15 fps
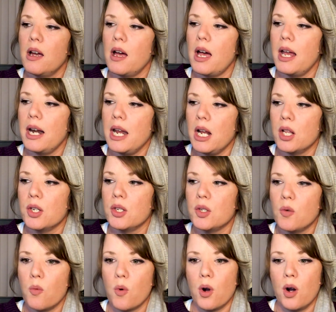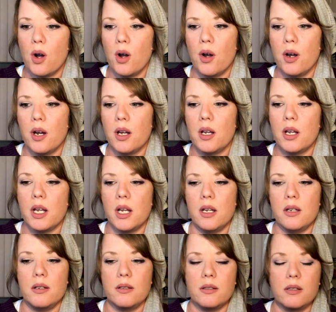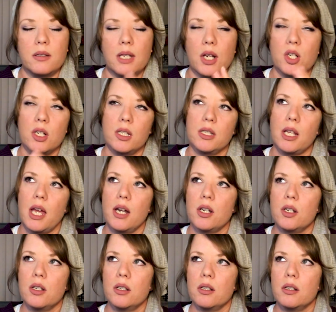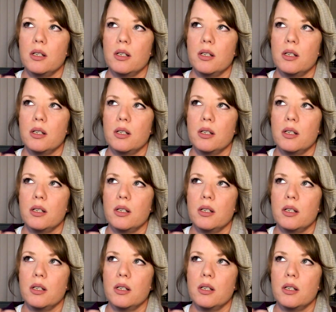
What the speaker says: An English word is such and such,